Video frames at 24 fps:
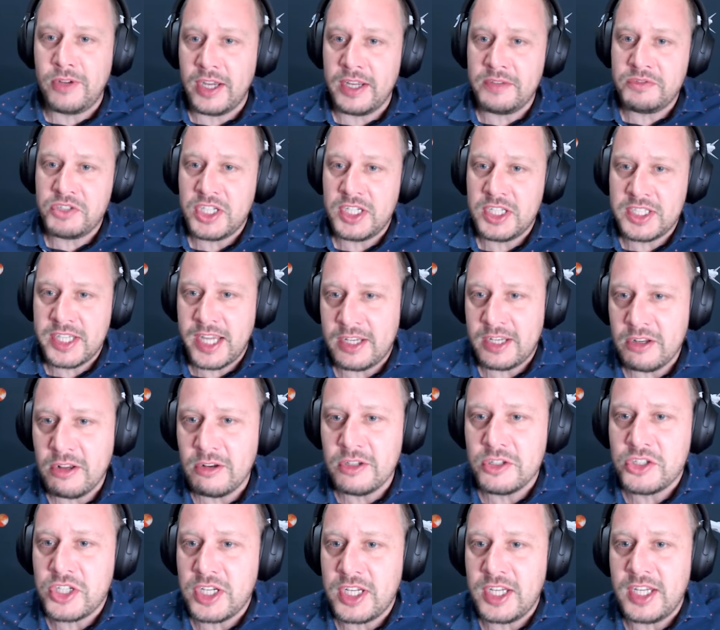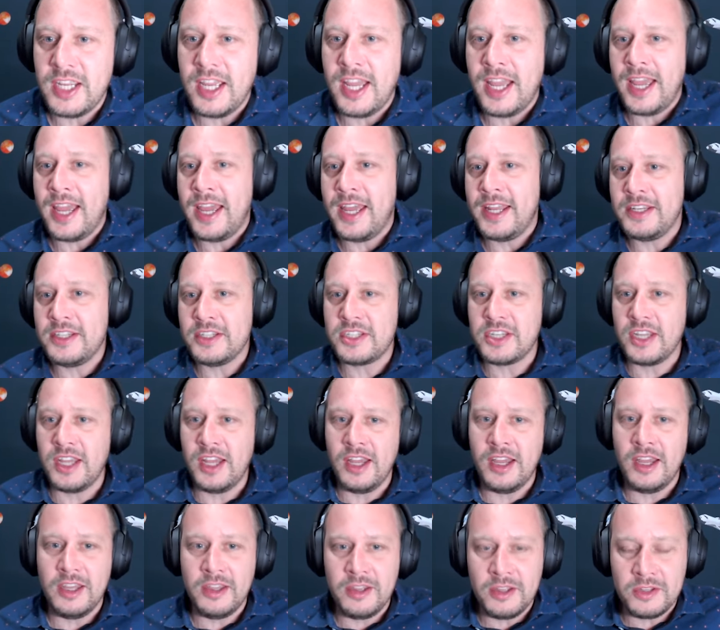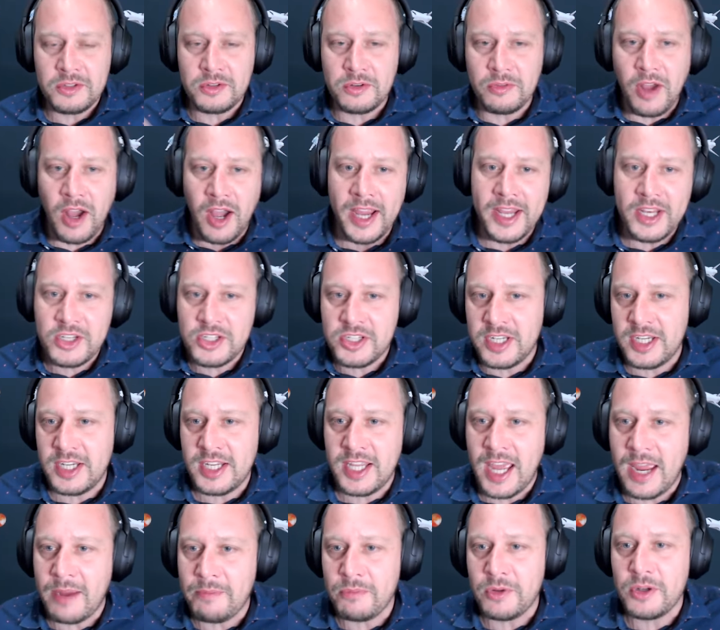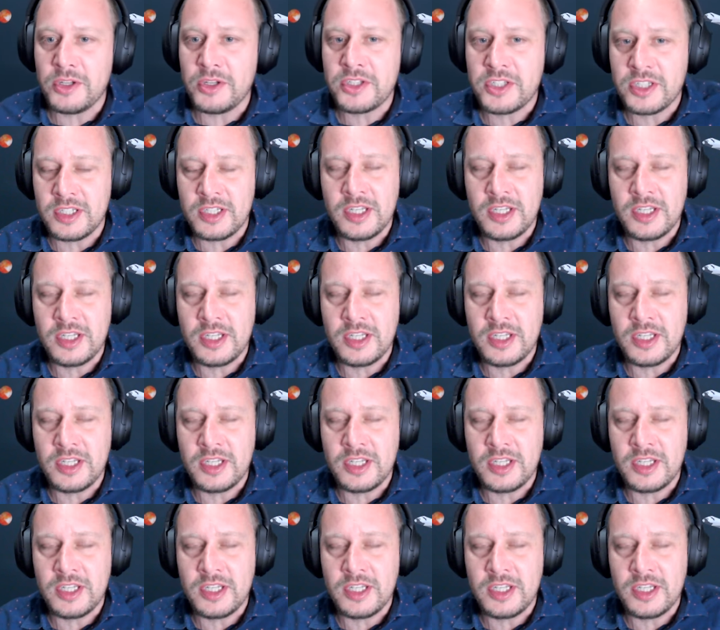5G technology and sort of HD cameras.